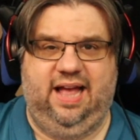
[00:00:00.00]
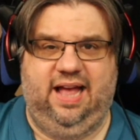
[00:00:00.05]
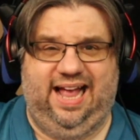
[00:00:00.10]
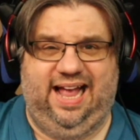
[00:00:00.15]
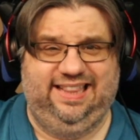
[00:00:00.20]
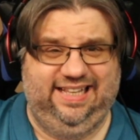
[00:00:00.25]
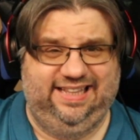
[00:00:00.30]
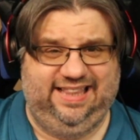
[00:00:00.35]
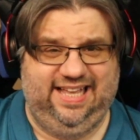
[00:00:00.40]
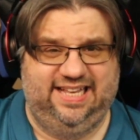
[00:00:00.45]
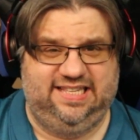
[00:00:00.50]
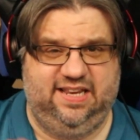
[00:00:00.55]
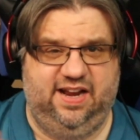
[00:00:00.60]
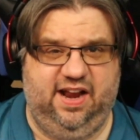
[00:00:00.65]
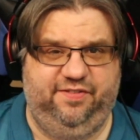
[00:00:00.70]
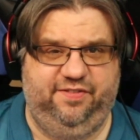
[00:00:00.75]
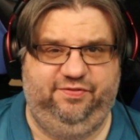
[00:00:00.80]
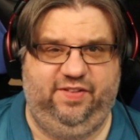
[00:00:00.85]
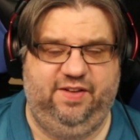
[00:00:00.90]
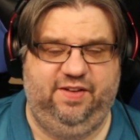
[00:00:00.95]
I think that's
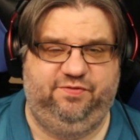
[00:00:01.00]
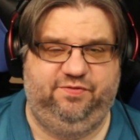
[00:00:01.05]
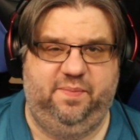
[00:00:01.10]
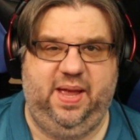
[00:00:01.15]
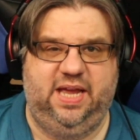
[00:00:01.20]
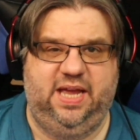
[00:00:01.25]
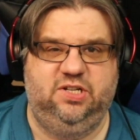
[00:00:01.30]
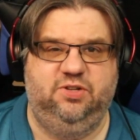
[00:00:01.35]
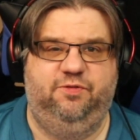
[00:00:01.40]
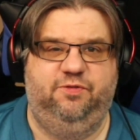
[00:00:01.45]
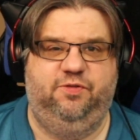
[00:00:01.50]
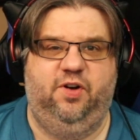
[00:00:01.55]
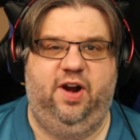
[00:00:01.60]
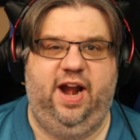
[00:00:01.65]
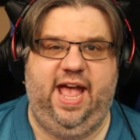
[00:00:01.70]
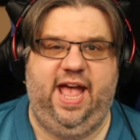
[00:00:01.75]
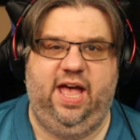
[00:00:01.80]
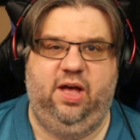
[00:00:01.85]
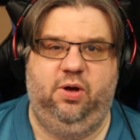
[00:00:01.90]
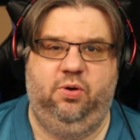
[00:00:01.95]
enough information for
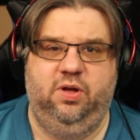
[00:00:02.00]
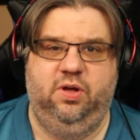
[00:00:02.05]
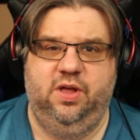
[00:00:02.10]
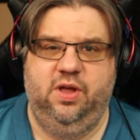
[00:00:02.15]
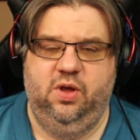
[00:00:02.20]
now.